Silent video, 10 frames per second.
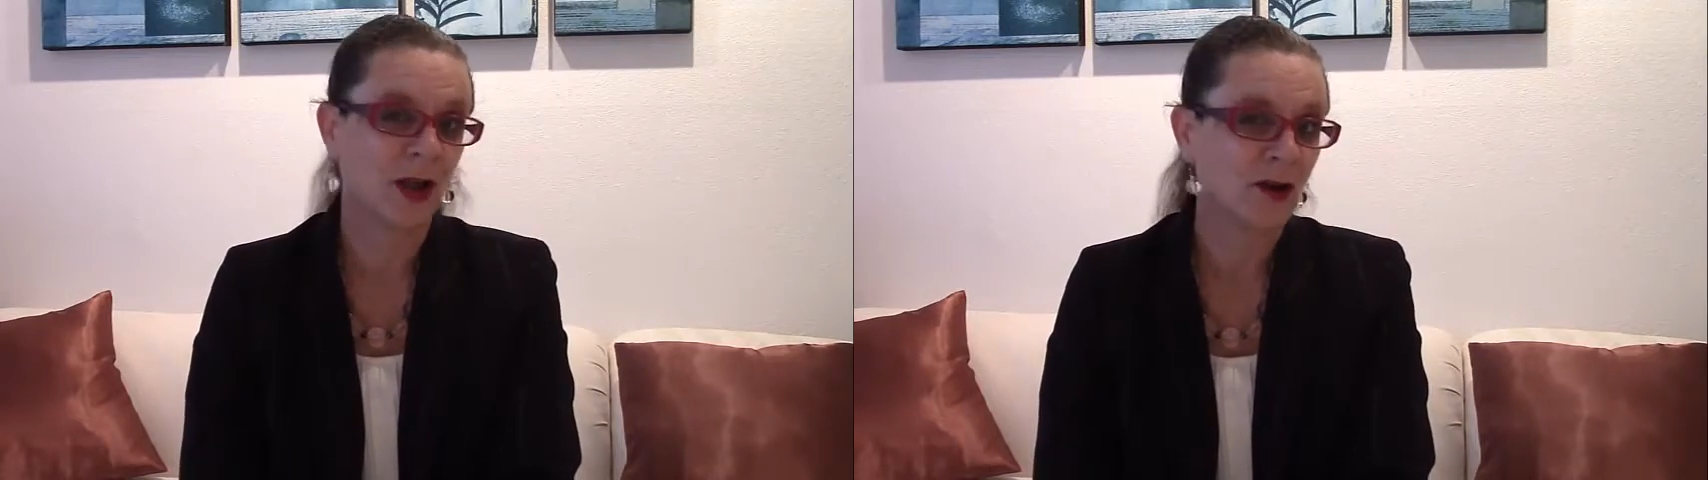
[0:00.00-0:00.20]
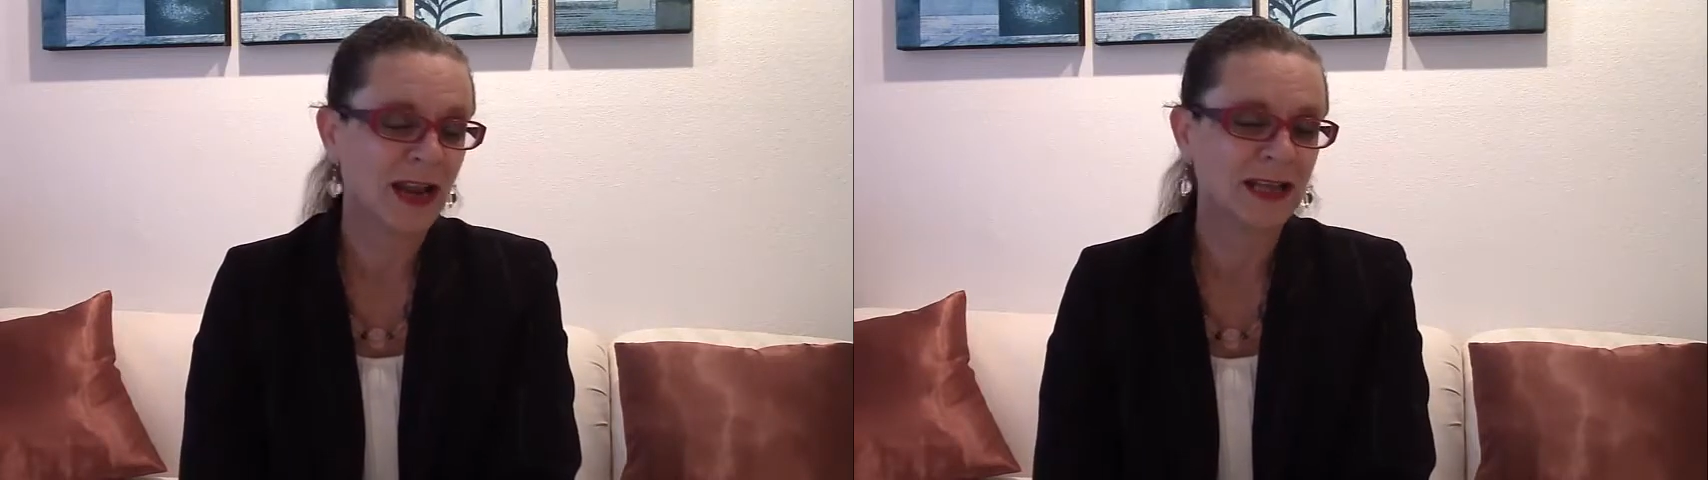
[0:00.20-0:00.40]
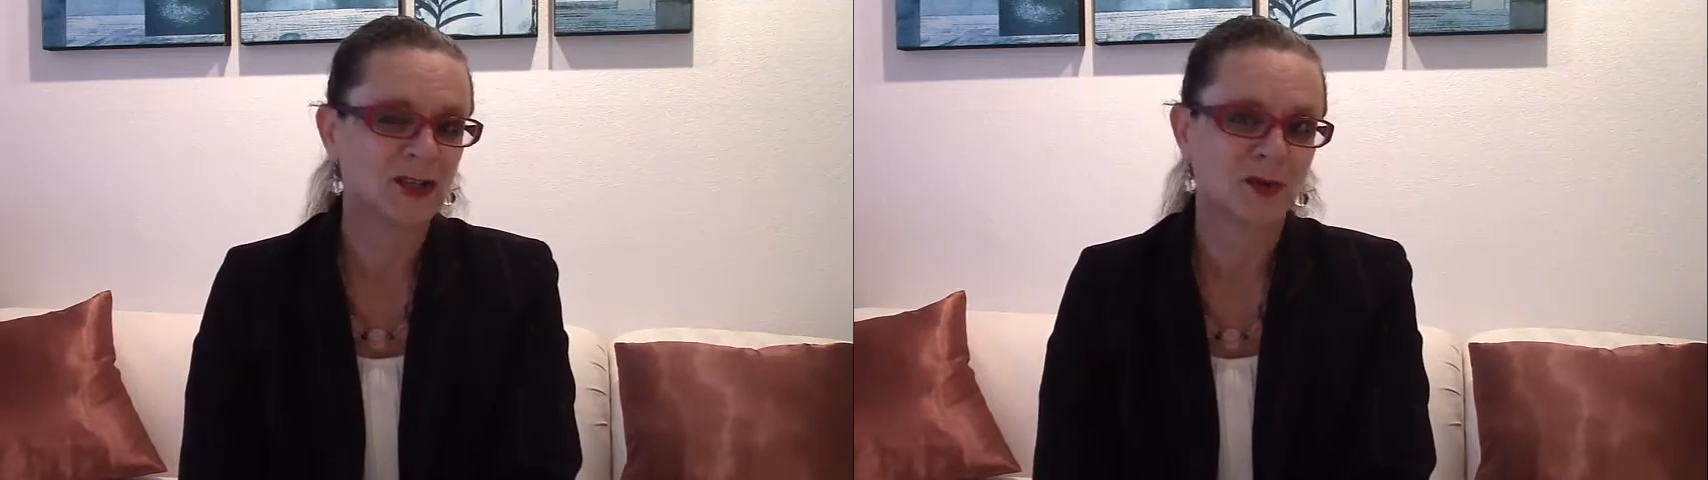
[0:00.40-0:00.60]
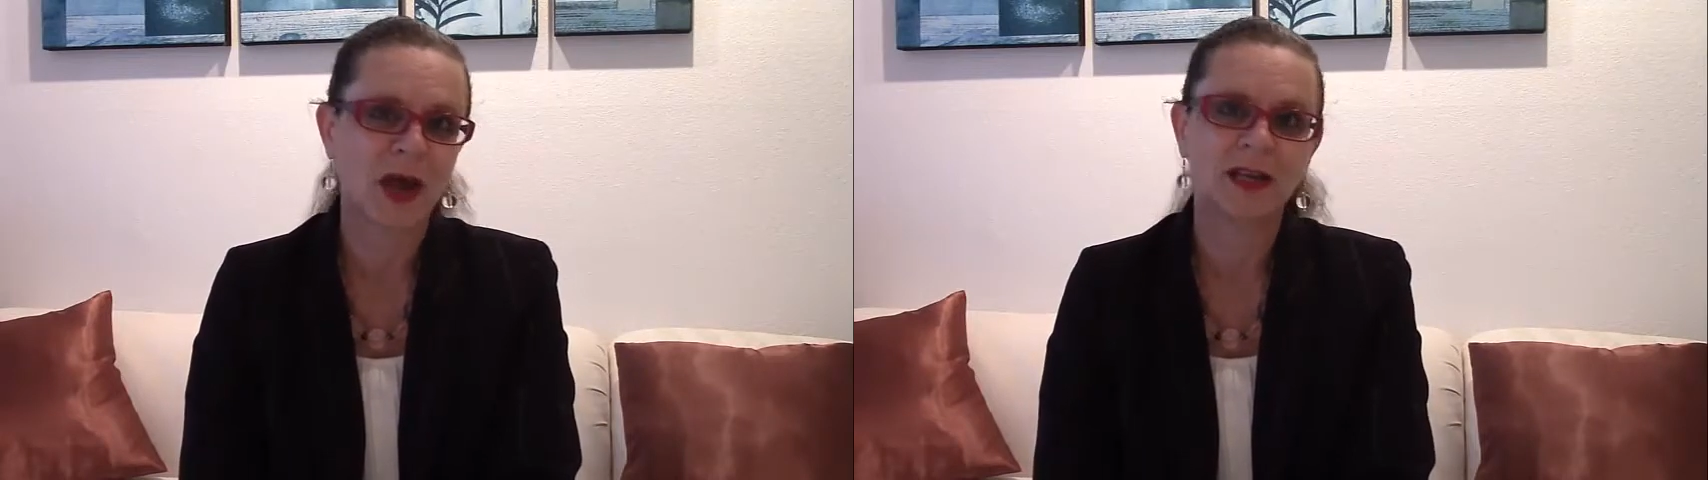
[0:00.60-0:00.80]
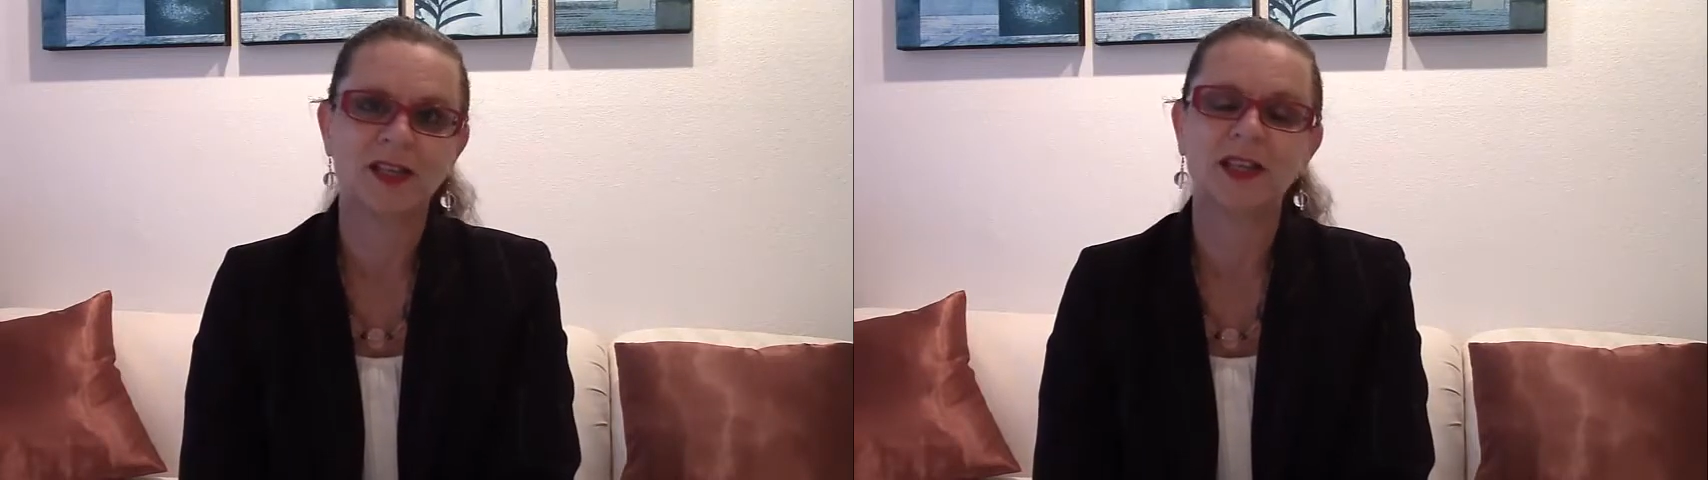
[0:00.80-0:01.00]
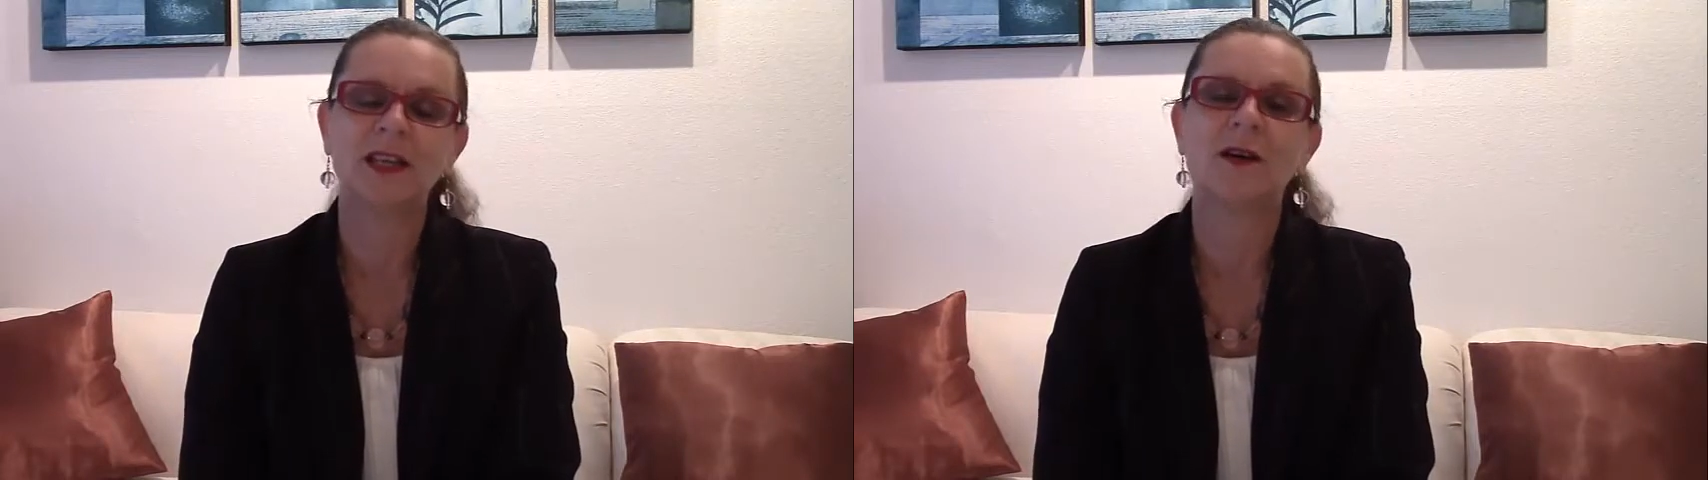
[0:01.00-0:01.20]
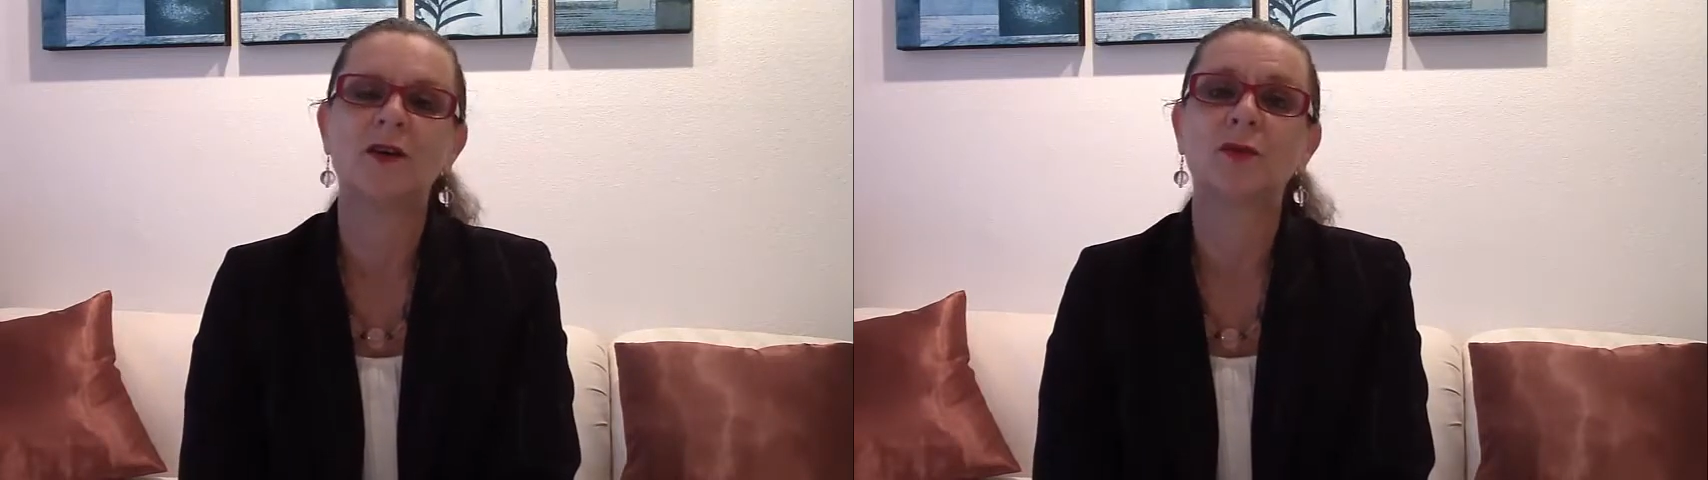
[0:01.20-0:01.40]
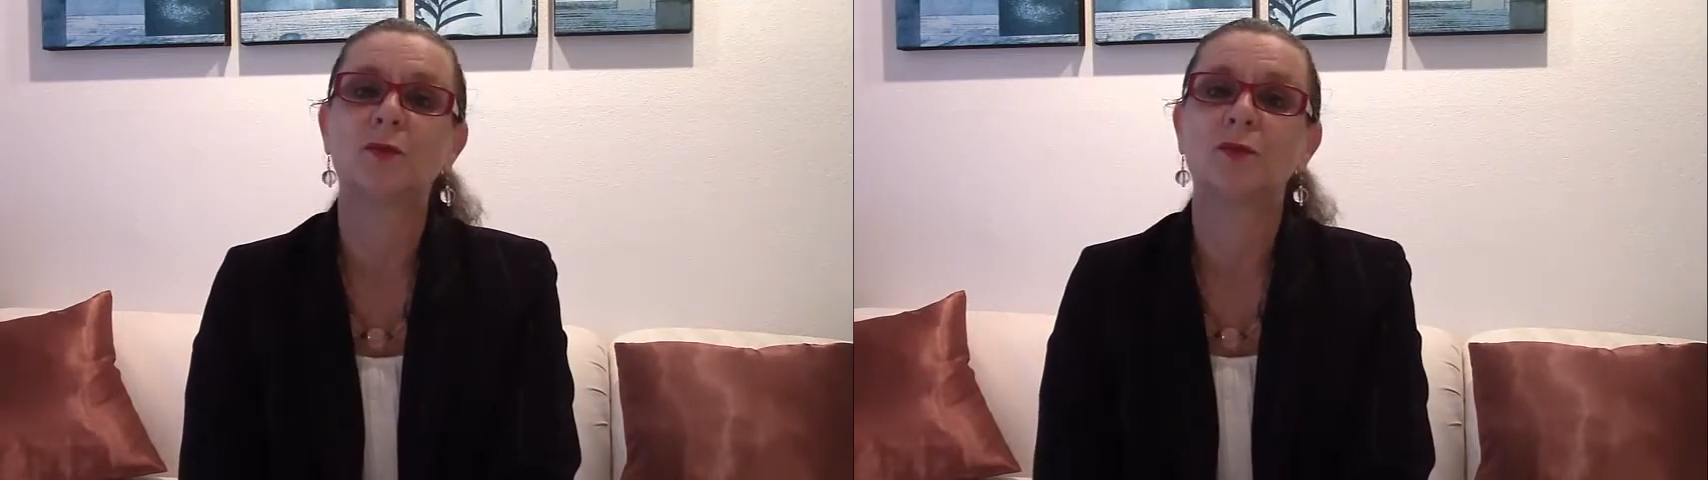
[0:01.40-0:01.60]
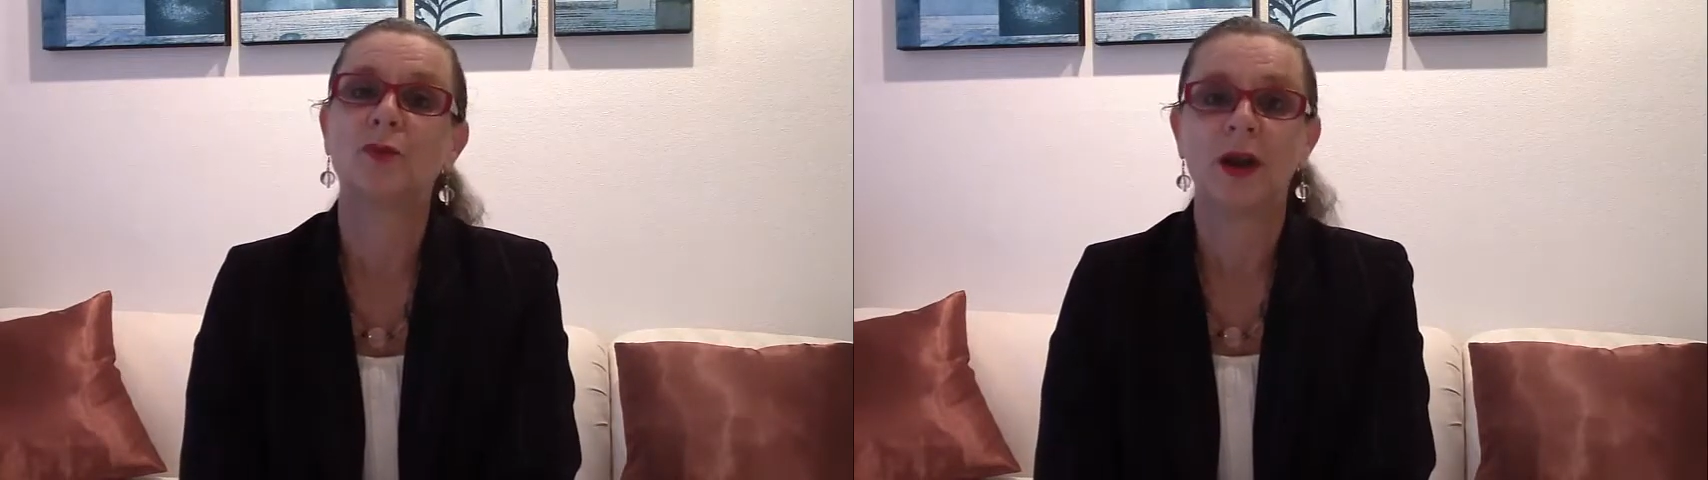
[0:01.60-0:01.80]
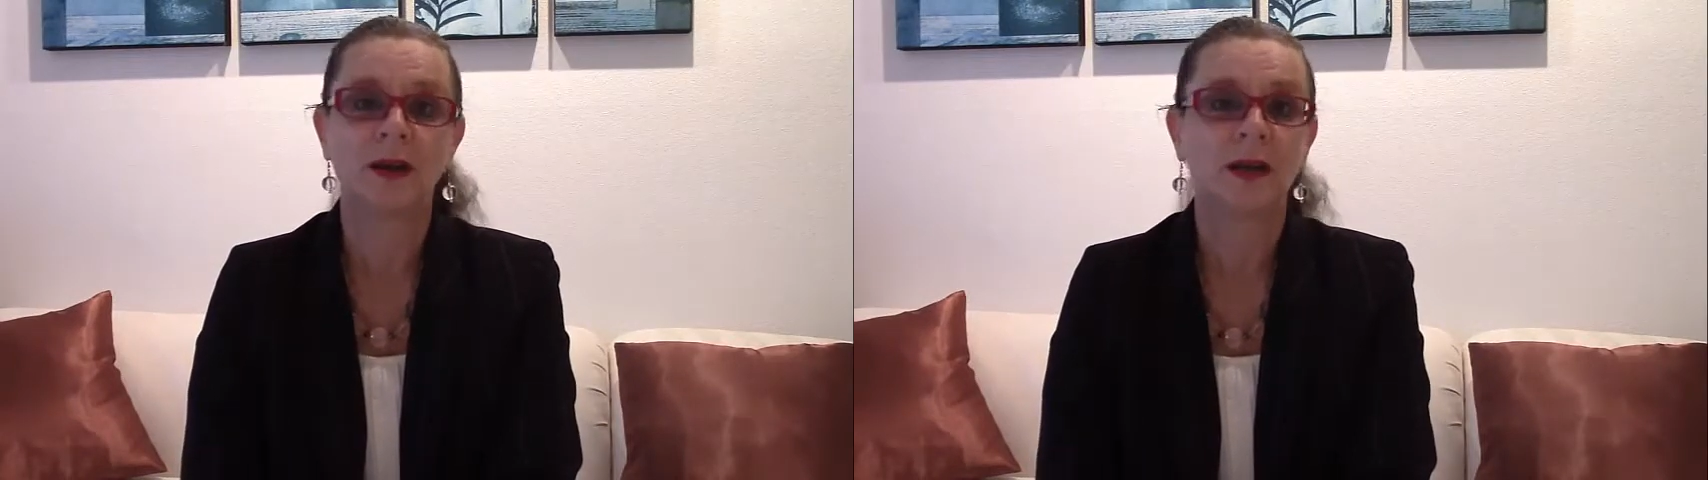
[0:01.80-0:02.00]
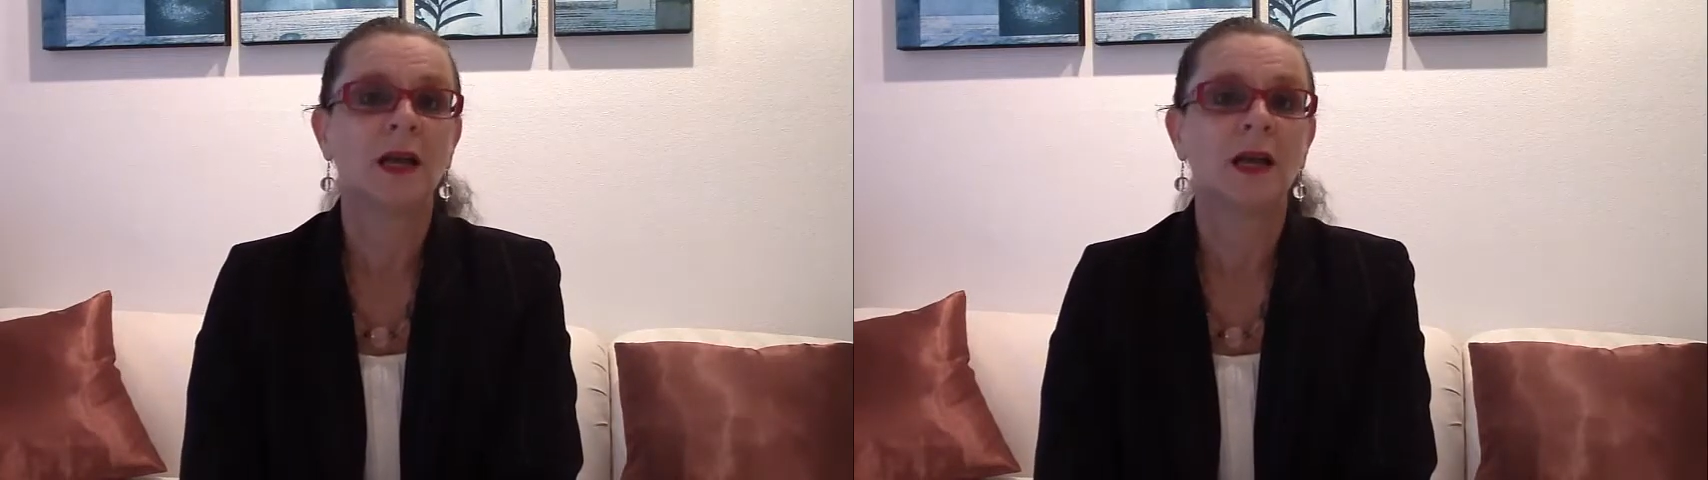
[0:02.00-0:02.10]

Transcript: online strategy on brand